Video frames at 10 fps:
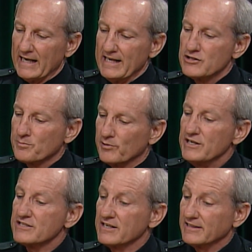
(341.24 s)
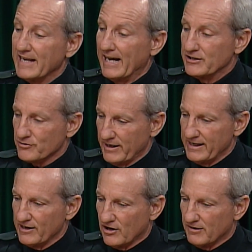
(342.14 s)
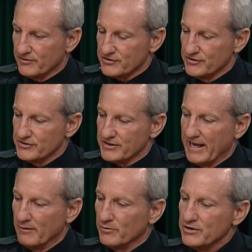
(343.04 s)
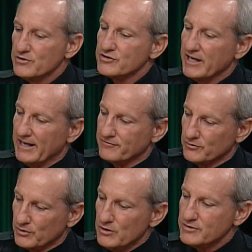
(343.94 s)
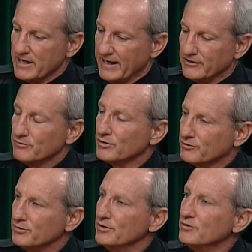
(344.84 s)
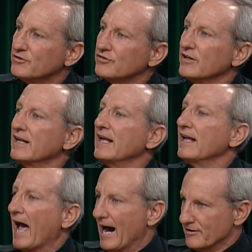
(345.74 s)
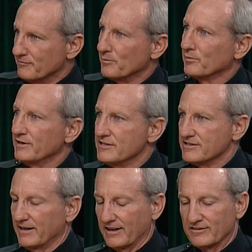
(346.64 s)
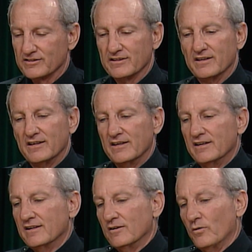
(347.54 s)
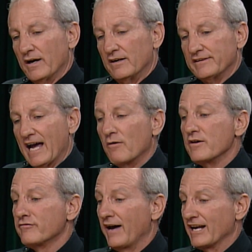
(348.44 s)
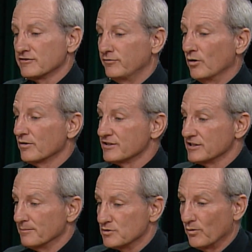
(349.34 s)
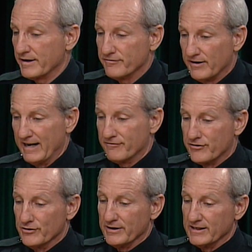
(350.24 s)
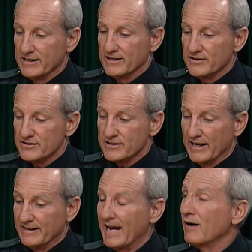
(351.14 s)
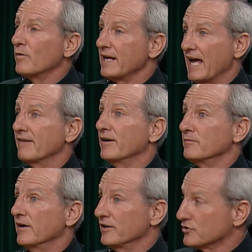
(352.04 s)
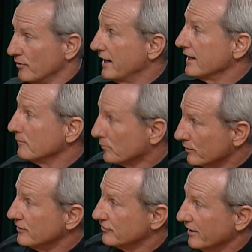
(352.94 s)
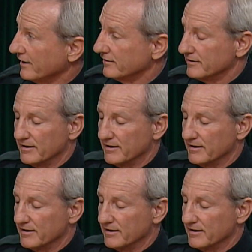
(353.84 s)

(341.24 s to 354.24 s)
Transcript: each precinct had training officers, and we used to have to rotate the recruits out of the precincts. Well, now we fast forward some 25, 30 years, and now we have a training precinct.